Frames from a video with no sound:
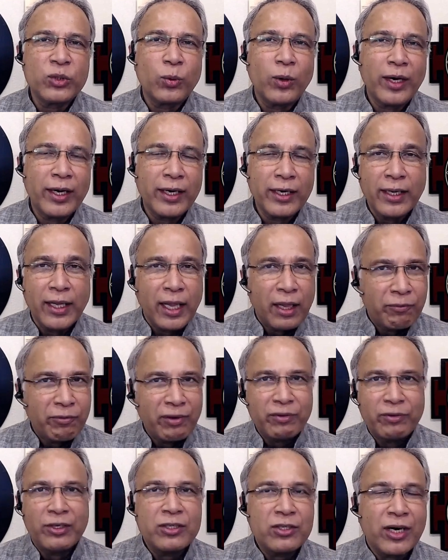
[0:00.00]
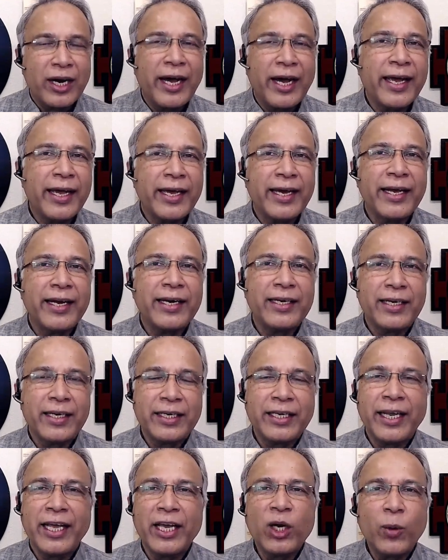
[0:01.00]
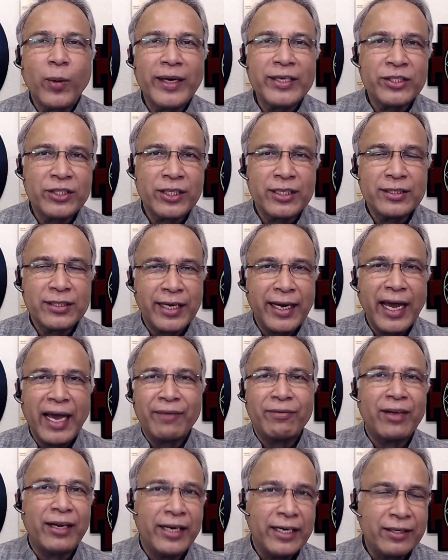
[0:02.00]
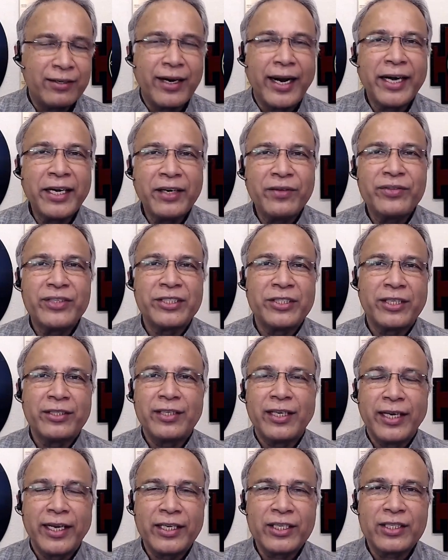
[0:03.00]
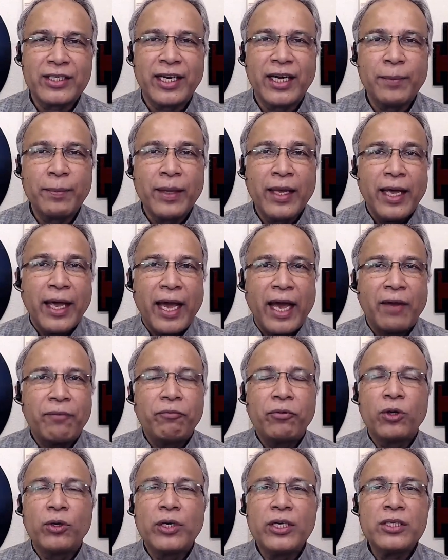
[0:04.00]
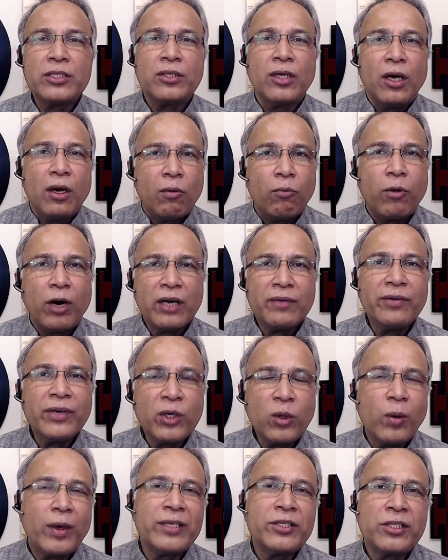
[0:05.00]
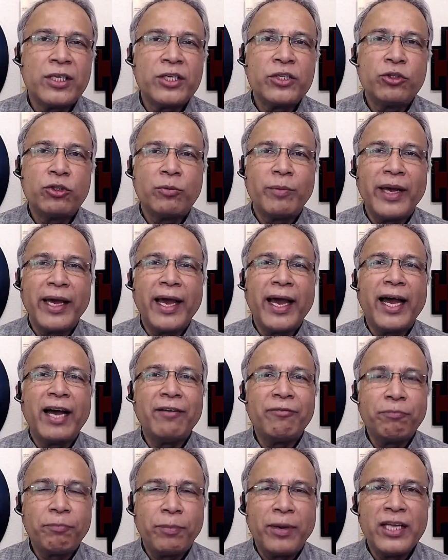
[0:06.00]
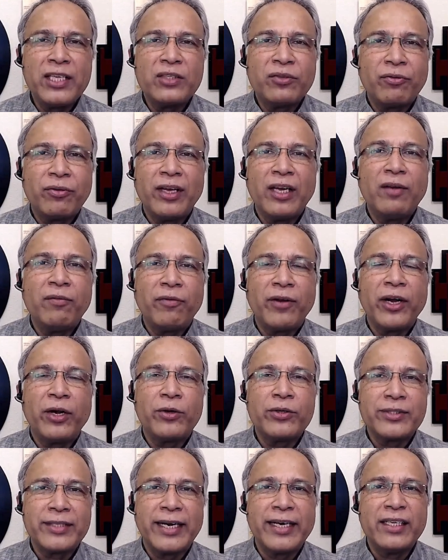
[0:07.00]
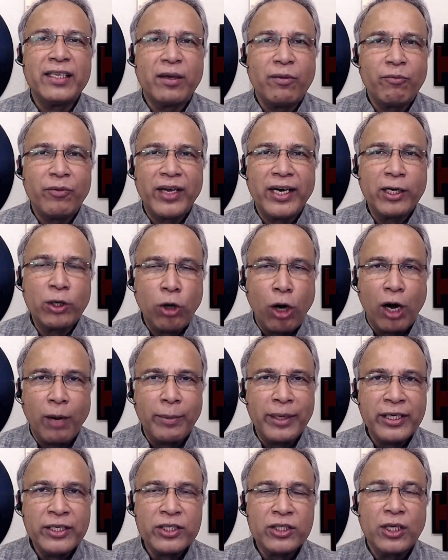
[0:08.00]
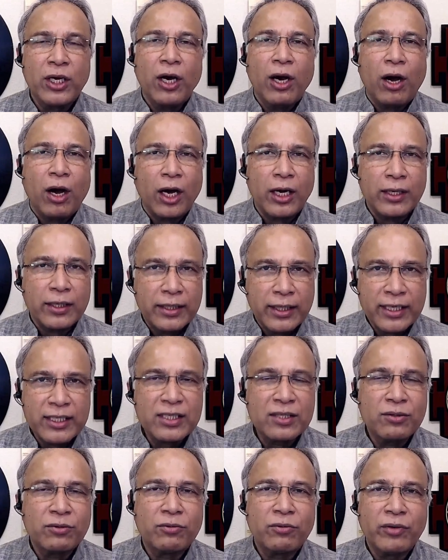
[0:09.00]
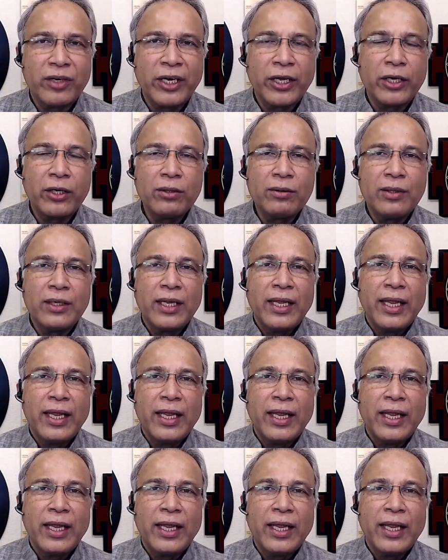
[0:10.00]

one, we will try and take questions and have an interactive session the next time. And viewers, whatever questions you may have, please feel free to send them via comments on this video,